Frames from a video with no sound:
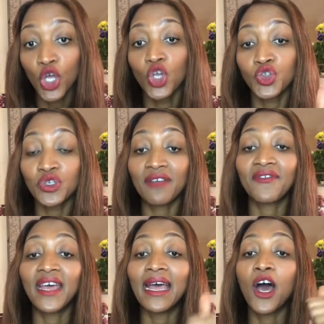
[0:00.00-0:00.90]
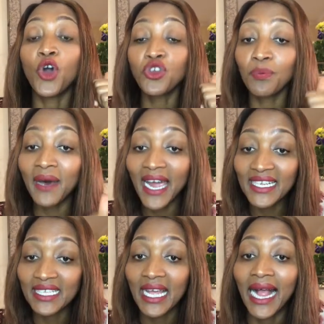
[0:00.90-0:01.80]
should have
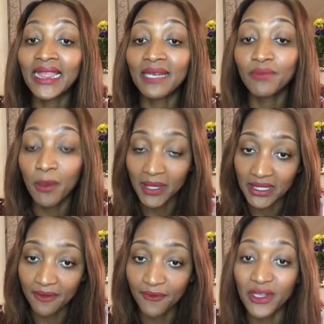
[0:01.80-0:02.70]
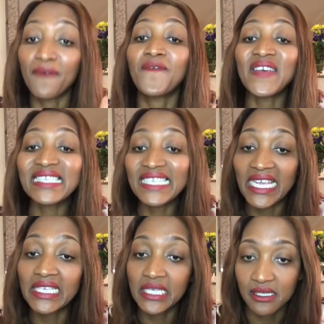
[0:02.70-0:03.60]
occupied that property for the first
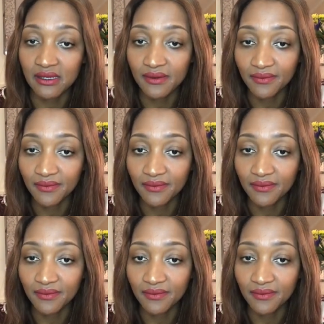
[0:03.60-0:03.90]
8 years.